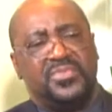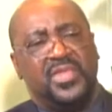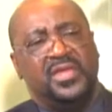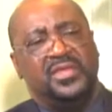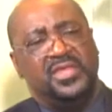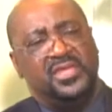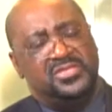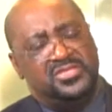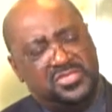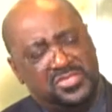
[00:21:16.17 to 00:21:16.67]

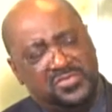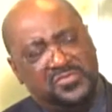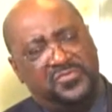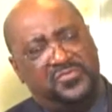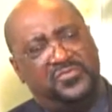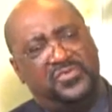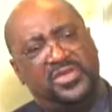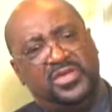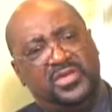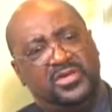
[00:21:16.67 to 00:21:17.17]
that you
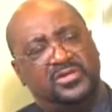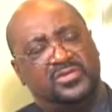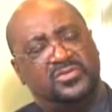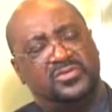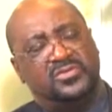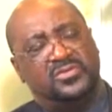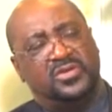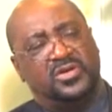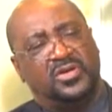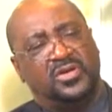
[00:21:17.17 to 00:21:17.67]

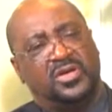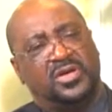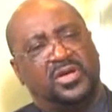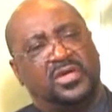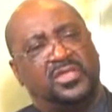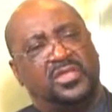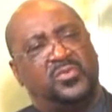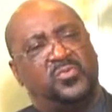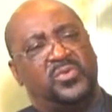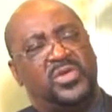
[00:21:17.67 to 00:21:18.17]
feel
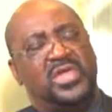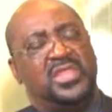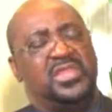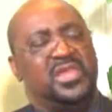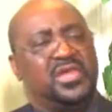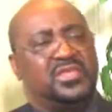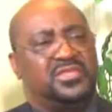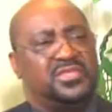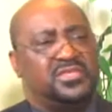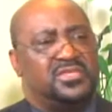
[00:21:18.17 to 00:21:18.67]
that we
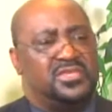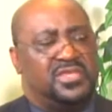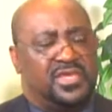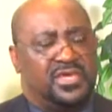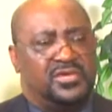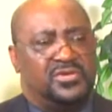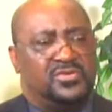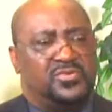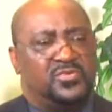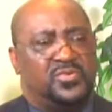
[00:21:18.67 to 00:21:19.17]
need to
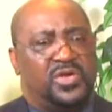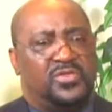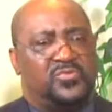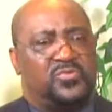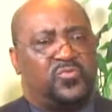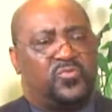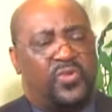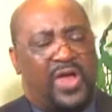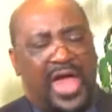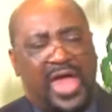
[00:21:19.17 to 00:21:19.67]
deal with
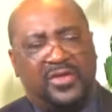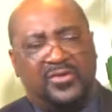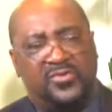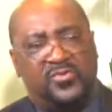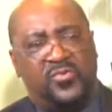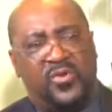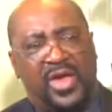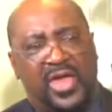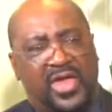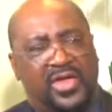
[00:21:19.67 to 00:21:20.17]
right
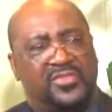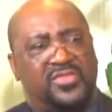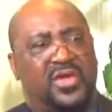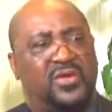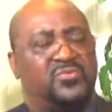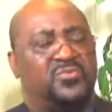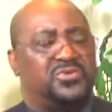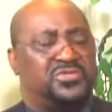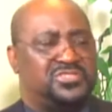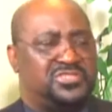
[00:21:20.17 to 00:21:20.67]
away
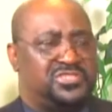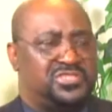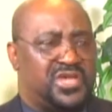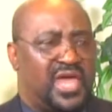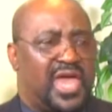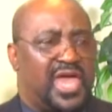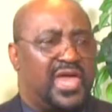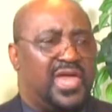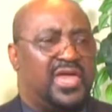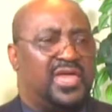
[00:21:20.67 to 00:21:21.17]
that would
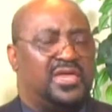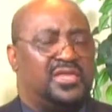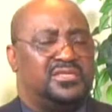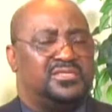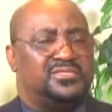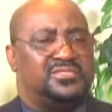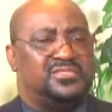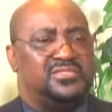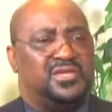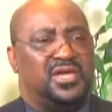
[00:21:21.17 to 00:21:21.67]

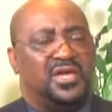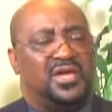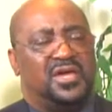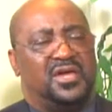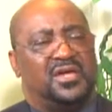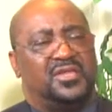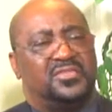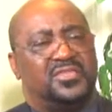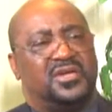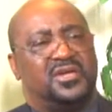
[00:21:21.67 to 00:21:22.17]
change
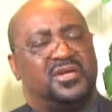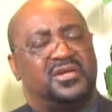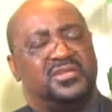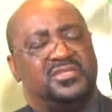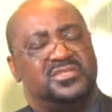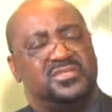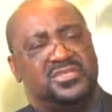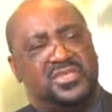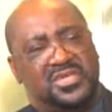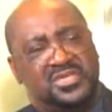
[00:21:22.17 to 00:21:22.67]
the
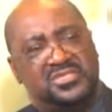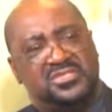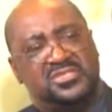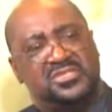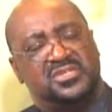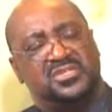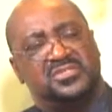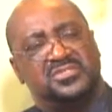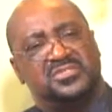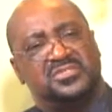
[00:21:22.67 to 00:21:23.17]

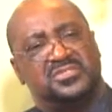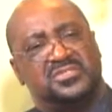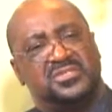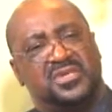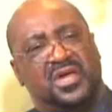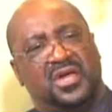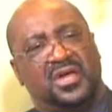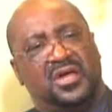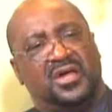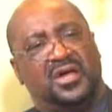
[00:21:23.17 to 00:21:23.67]
conditions
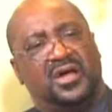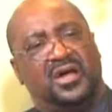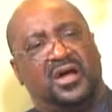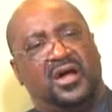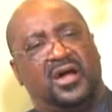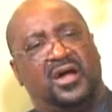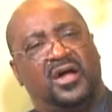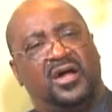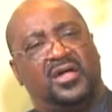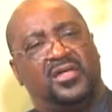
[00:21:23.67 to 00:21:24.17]

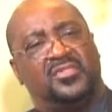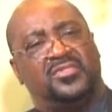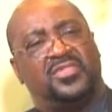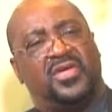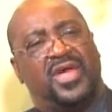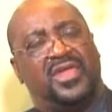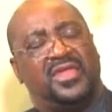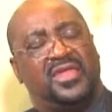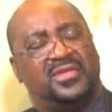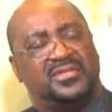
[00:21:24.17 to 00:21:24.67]

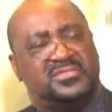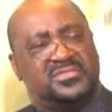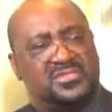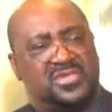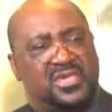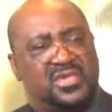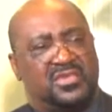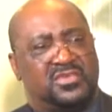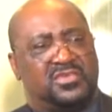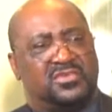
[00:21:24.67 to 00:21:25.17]
that
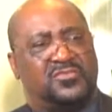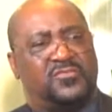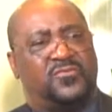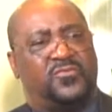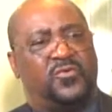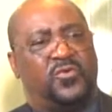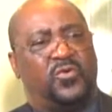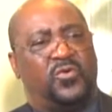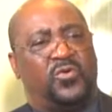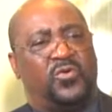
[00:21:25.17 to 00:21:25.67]
exist
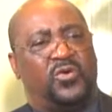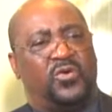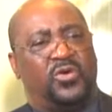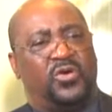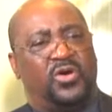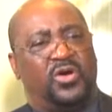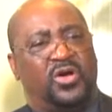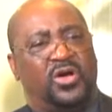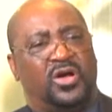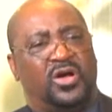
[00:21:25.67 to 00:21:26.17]

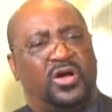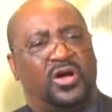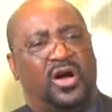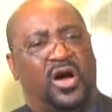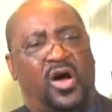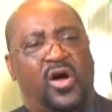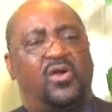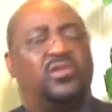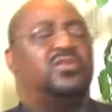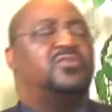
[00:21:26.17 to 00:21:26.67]
for
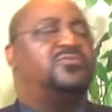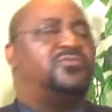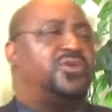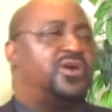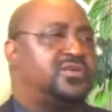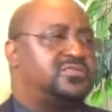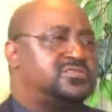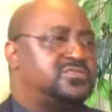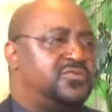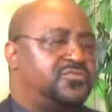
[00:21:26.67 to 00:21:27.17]
all of
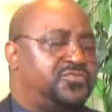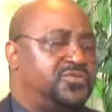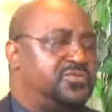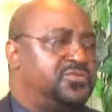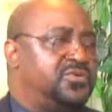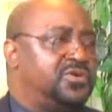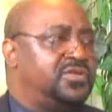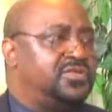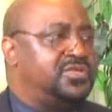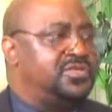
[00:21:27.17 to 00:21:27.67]
us, if you
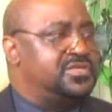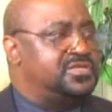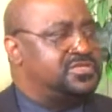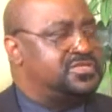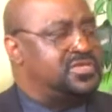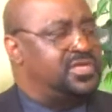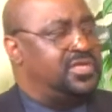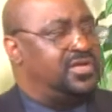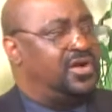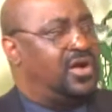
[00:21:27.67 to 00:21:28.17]
will, in the
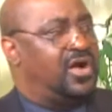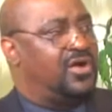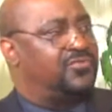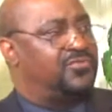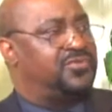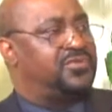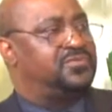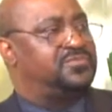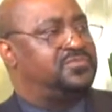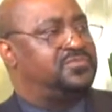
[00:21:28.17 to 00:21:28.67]
city of Hartford?